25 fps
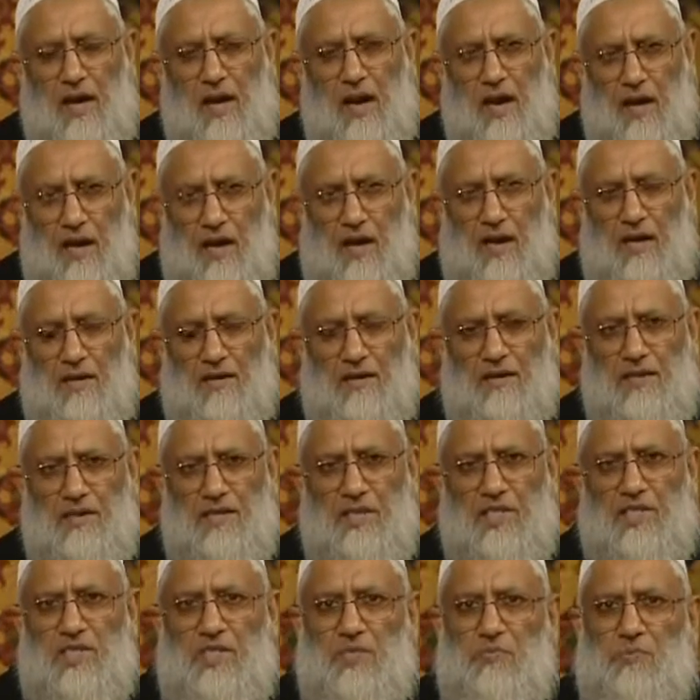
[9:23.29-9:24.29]
or
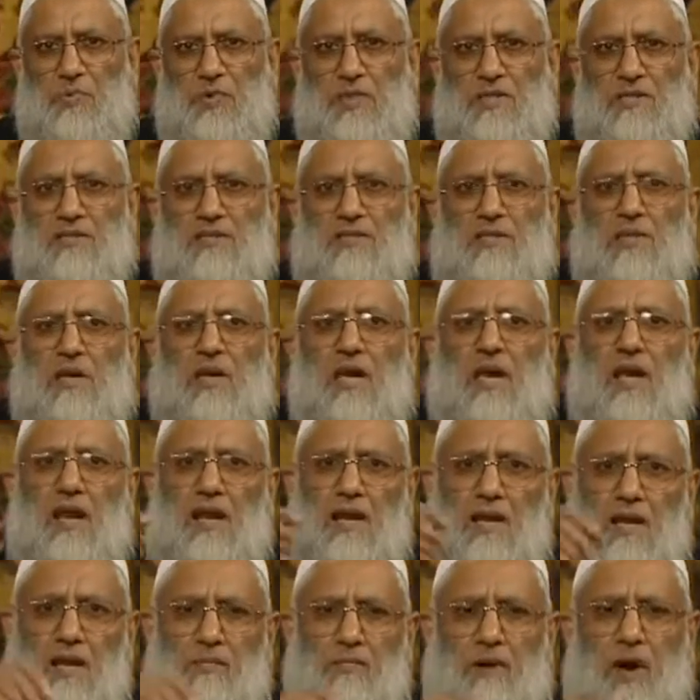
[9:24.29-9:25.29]
he speaks
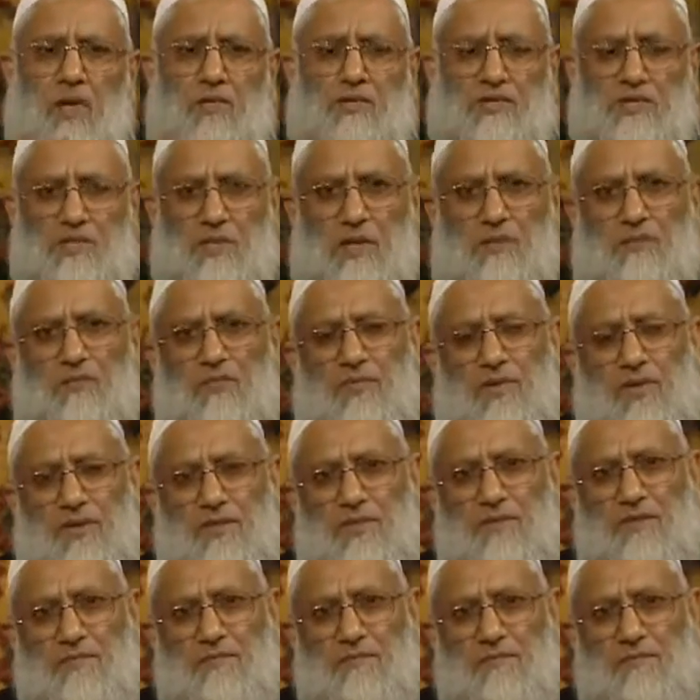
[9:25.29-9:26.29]
ill about someone,